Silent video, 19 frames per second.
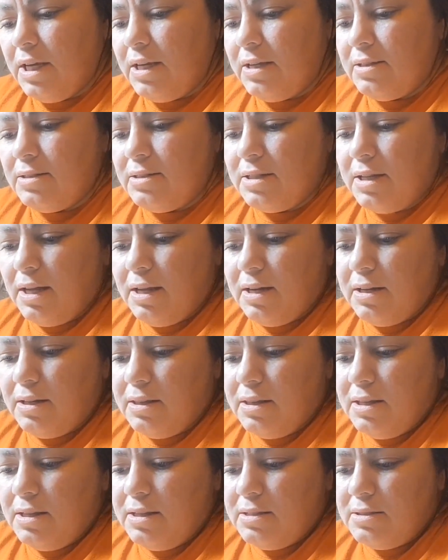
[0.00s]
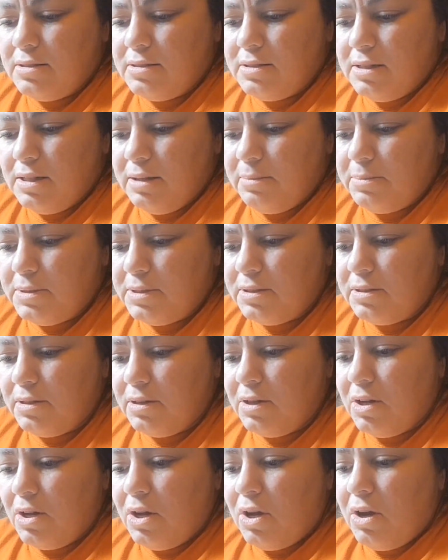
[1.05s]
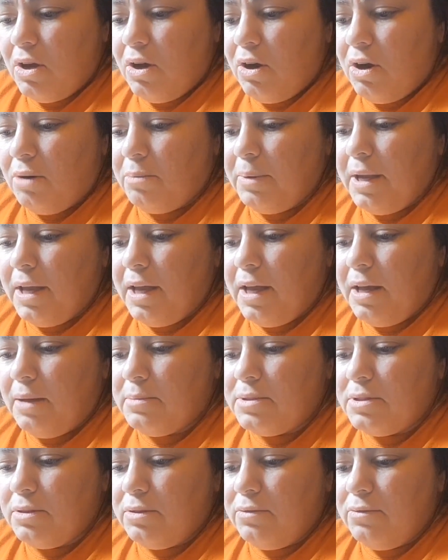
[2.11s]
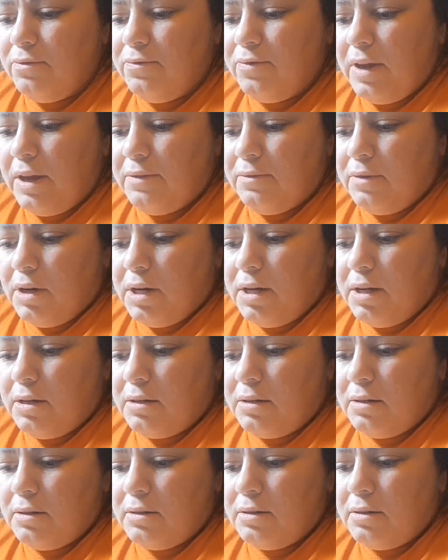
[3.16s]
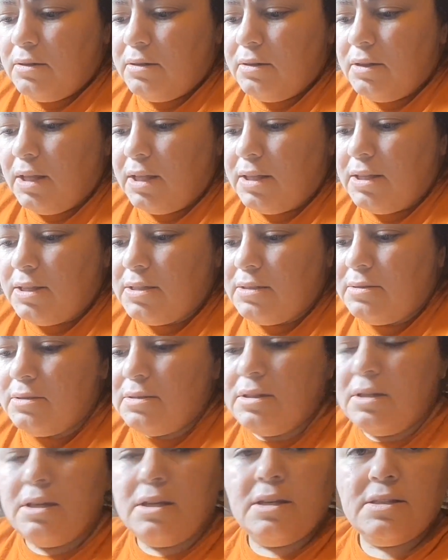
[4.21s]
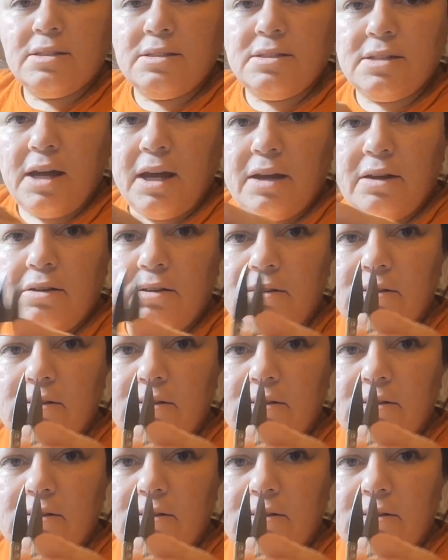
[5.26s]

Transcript: to lift lace. And these snips are my absolute favorite. Like, this